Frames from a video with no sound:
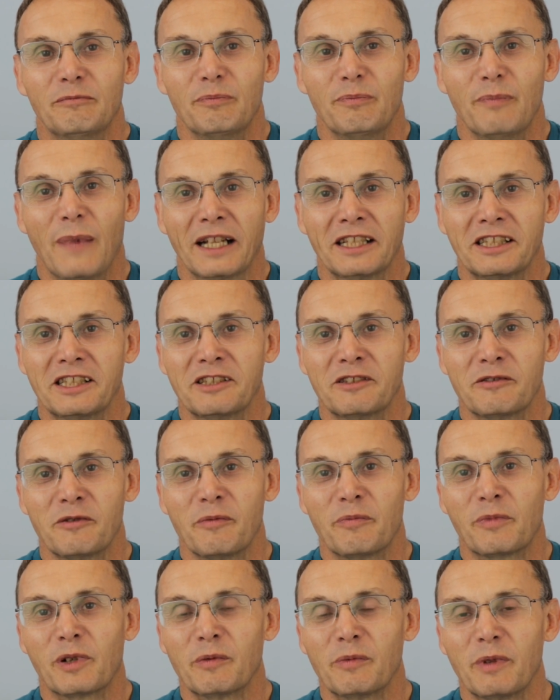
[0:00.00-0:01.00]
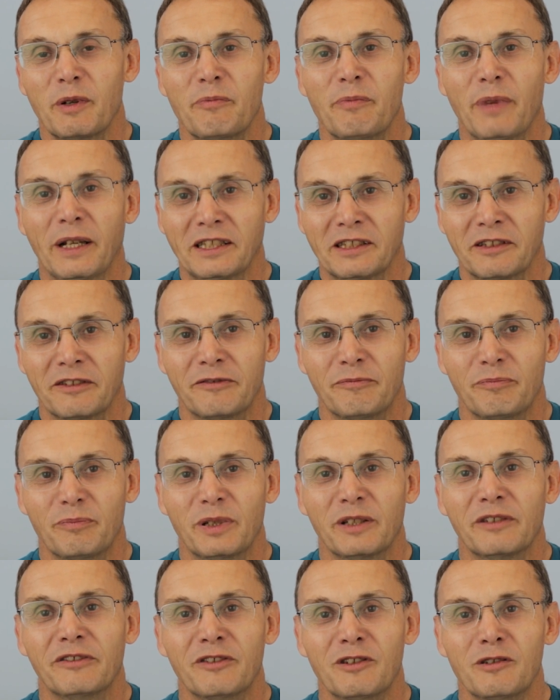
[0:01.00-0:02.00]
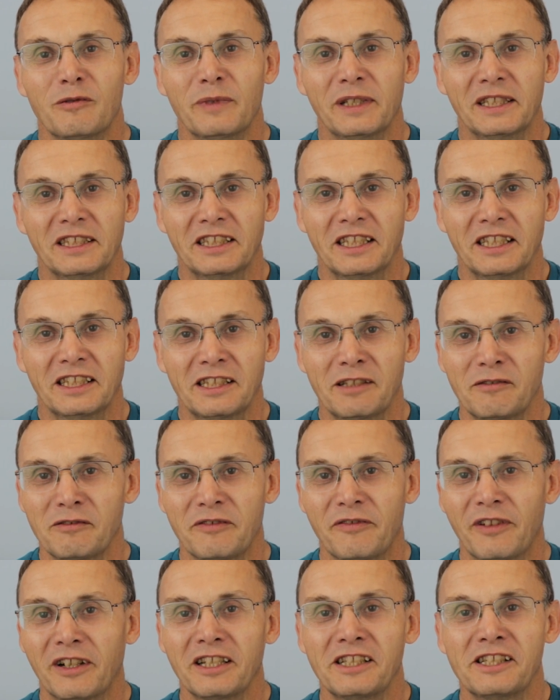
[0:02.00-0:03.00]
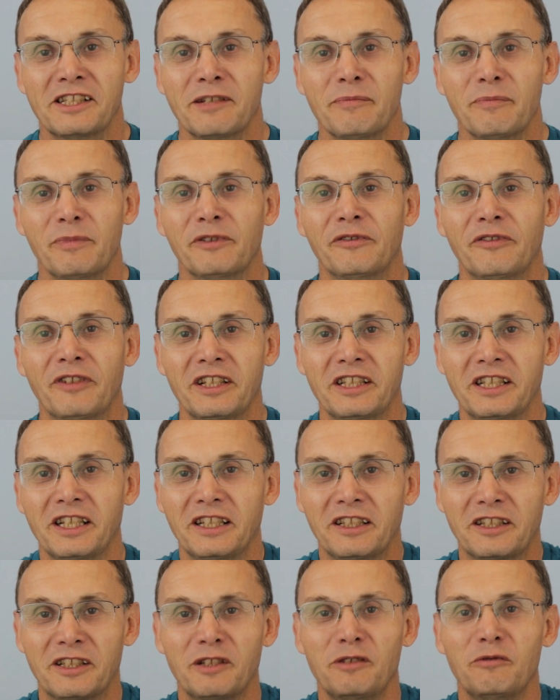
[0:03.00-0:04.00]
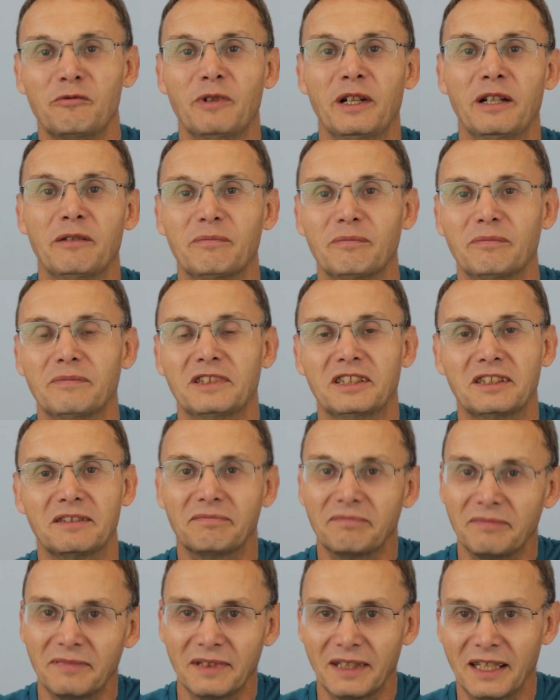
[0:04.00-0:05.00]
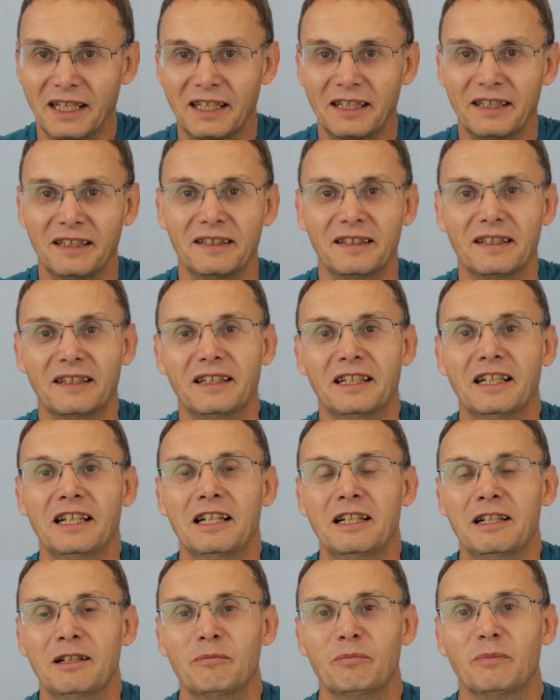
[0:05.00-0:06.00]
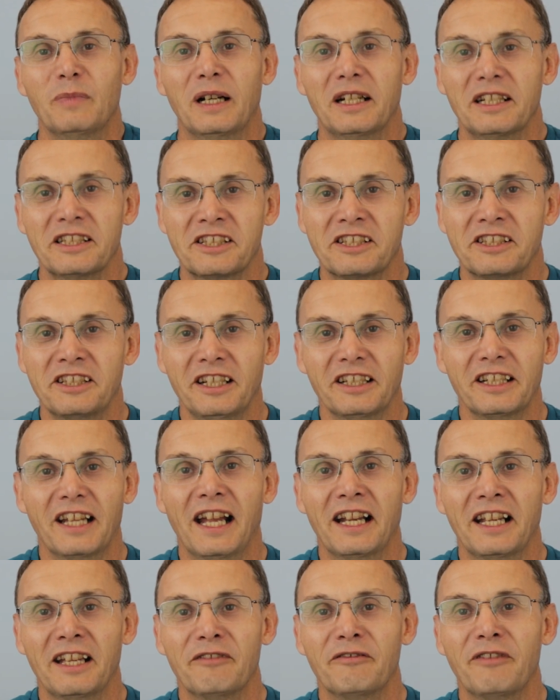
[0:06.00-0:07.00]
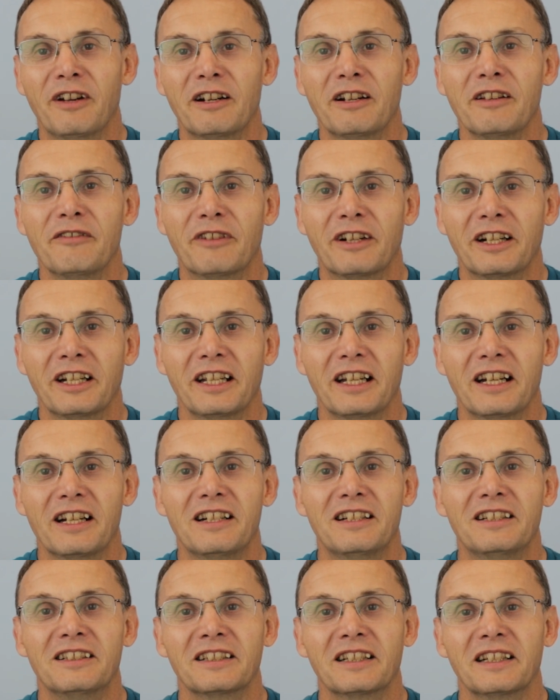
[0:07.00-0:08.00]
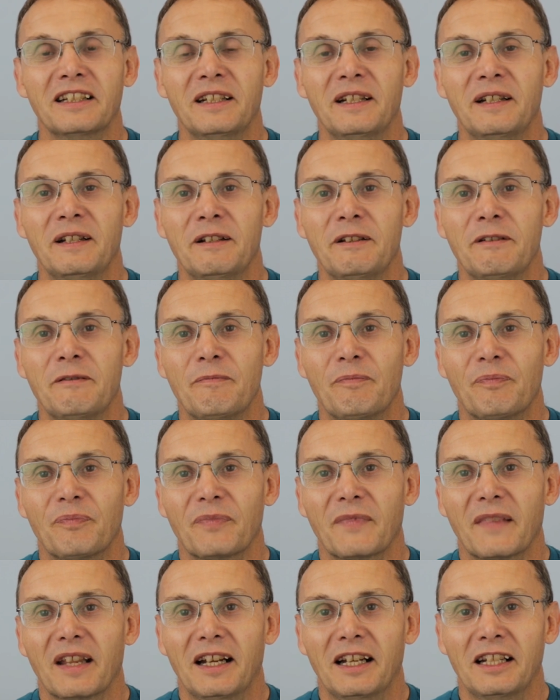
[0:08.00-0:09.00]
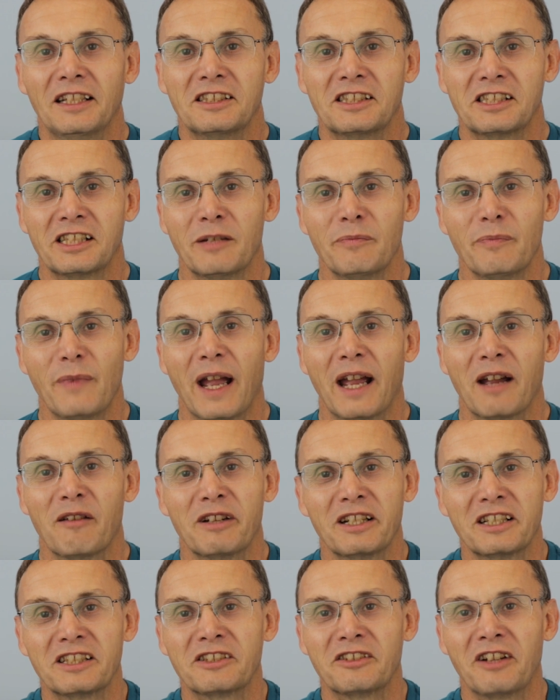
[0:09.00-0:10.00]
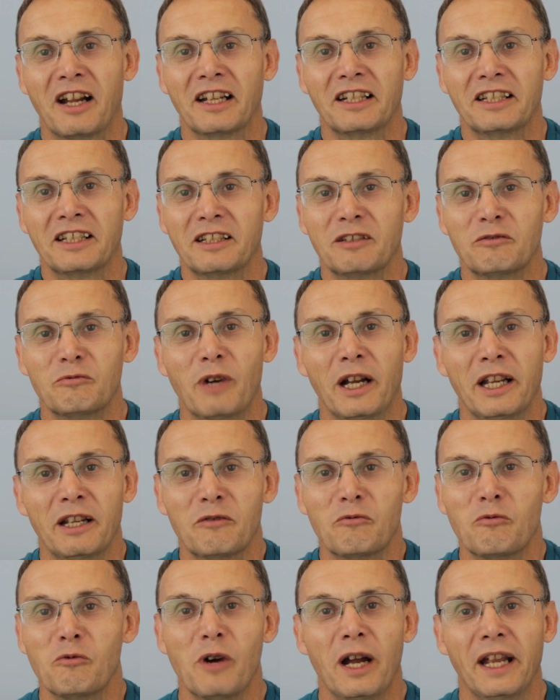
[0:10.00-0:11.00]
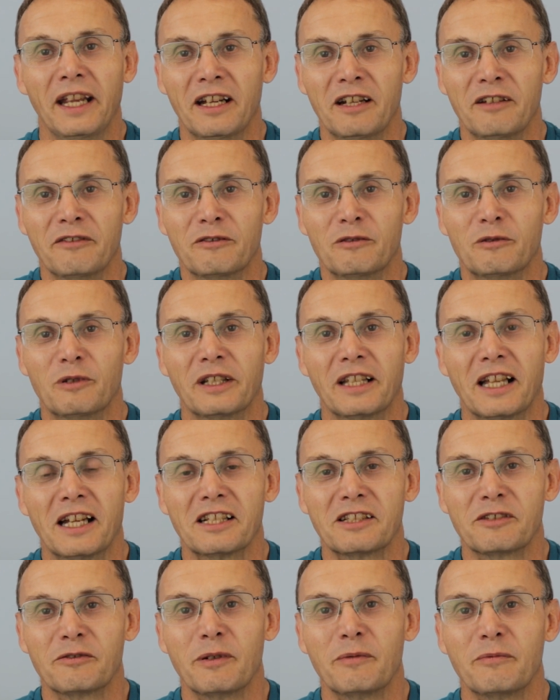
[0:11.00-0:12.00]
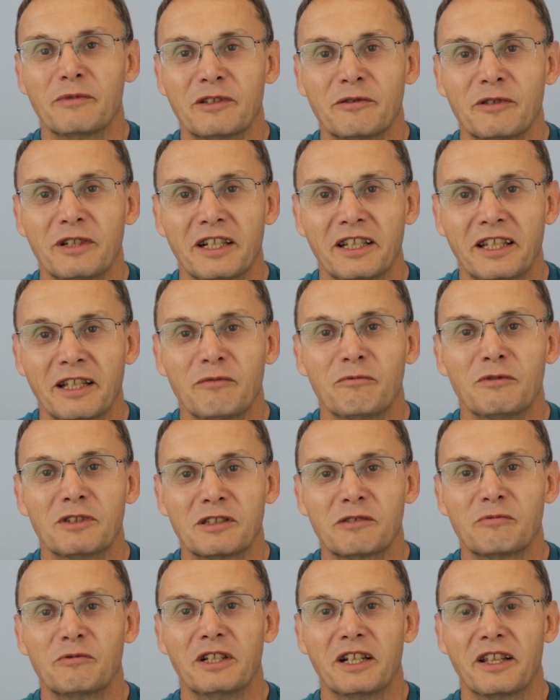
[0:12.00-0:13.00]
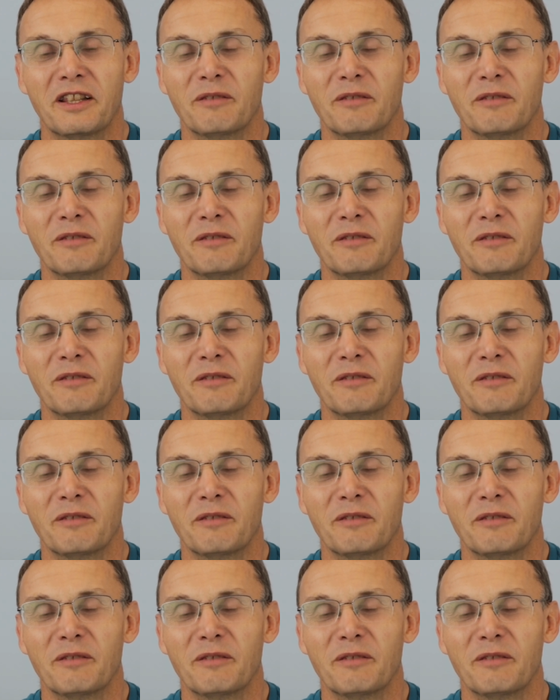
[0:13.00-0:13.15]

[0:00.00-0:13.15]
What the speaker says: matches with probably better performances. It was very simple fishing, 2 whips, but I stuck at it very, very hard and somehow extracted a weight way over what that swim was worth. It was worth